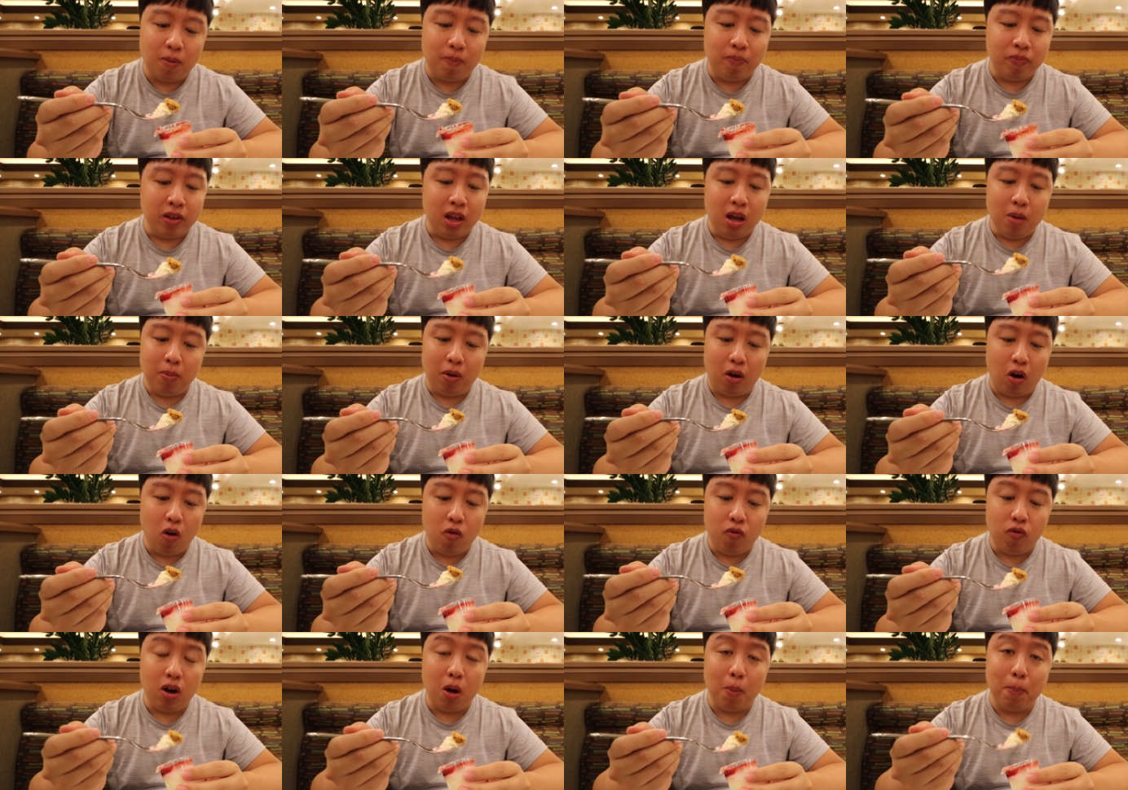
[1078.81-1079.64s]
But
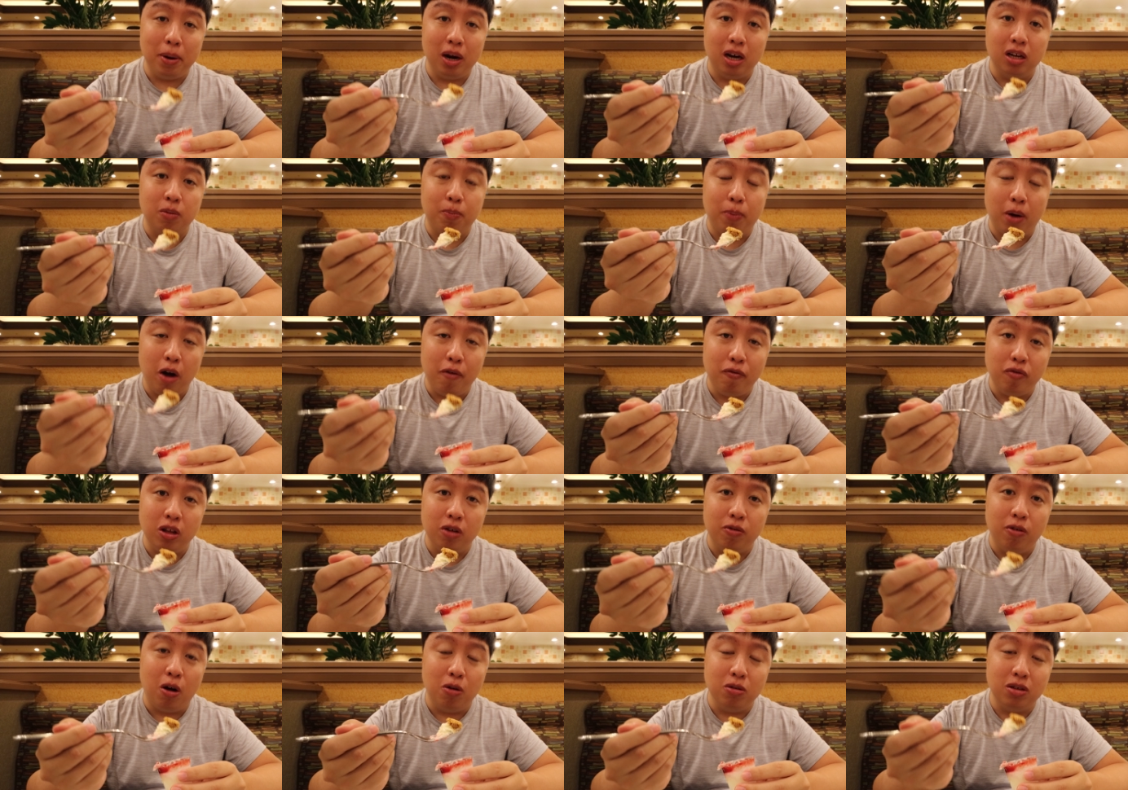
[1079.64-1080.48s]
overall, it pairs
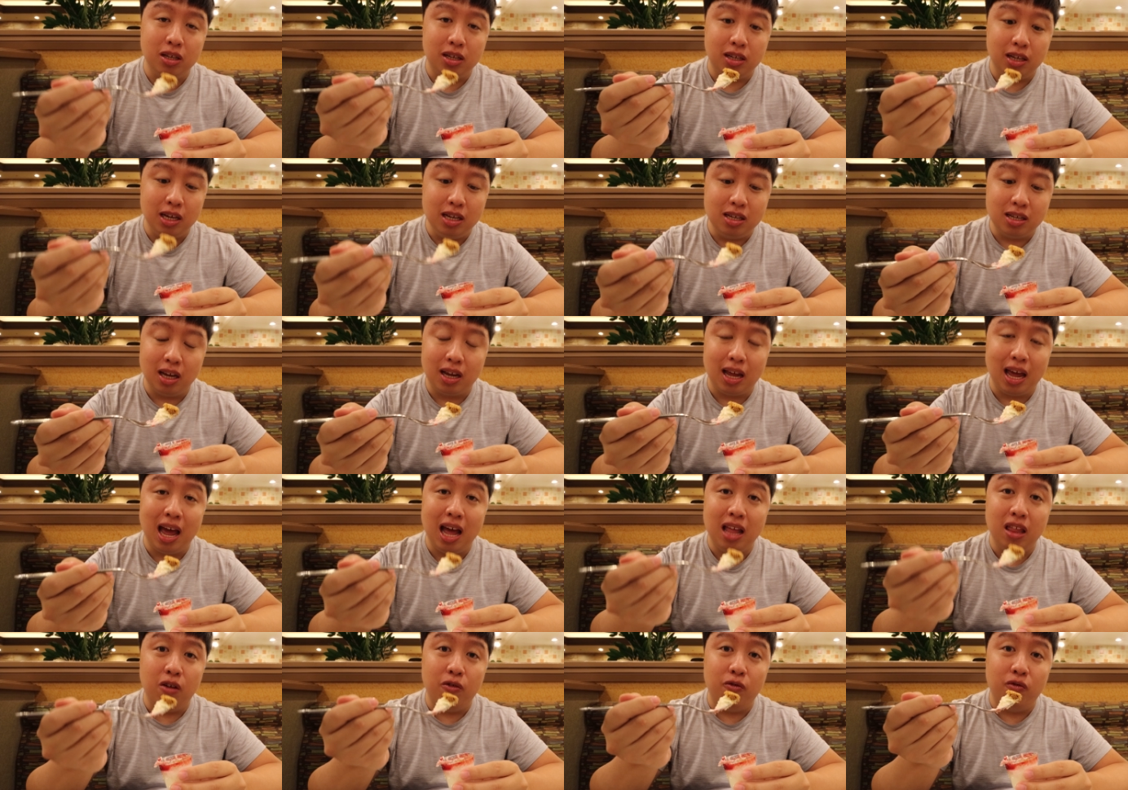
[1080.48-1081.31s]
perfectly well with the cheesecake
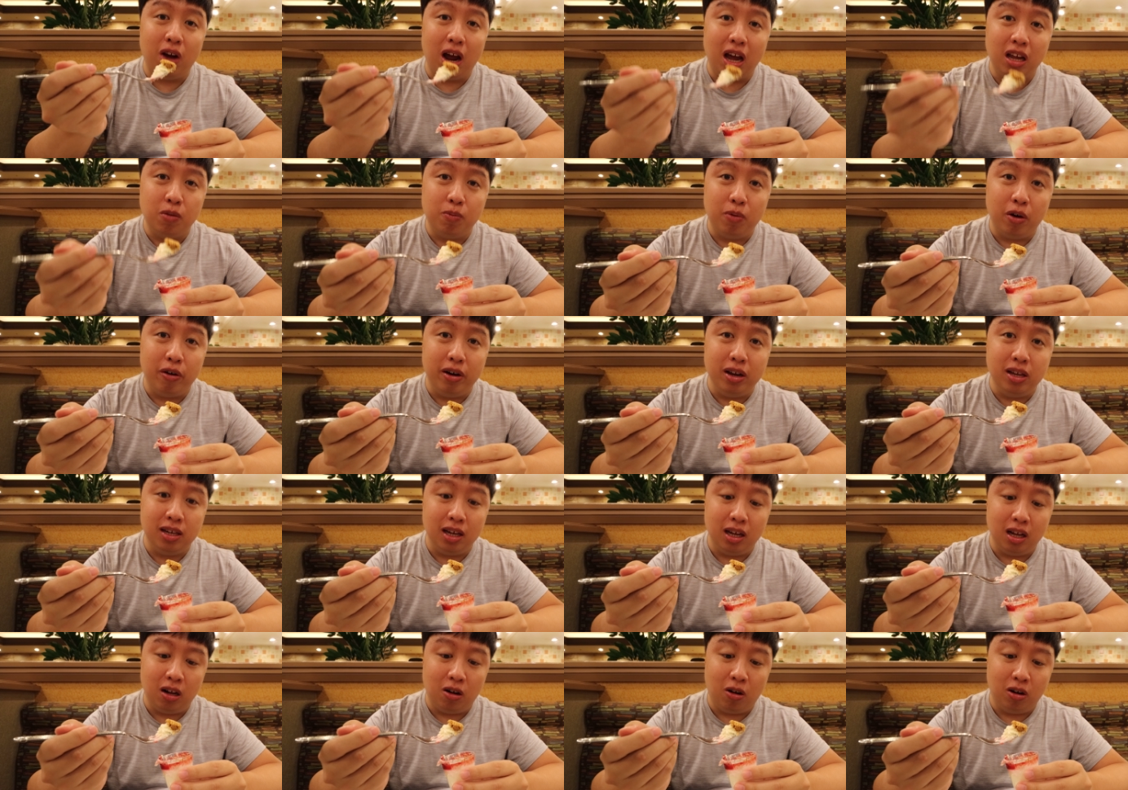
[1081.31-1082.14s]
and the raspberry
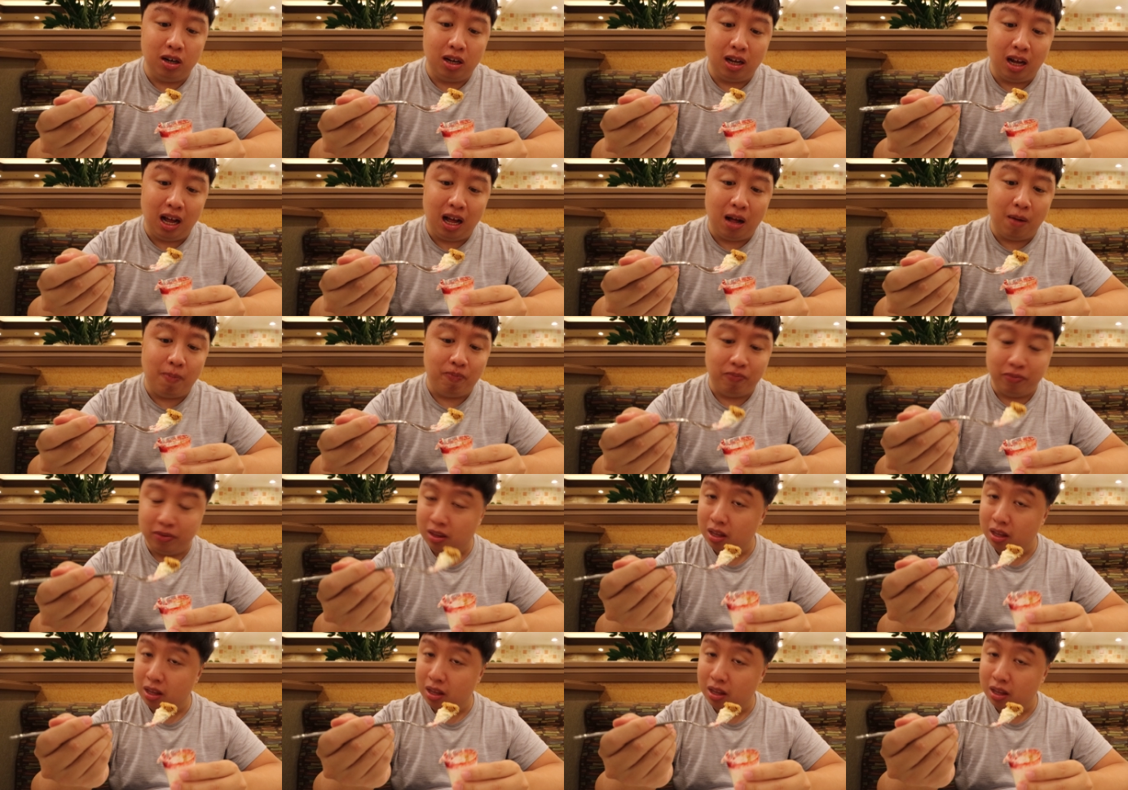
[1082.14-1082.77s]
gel on top.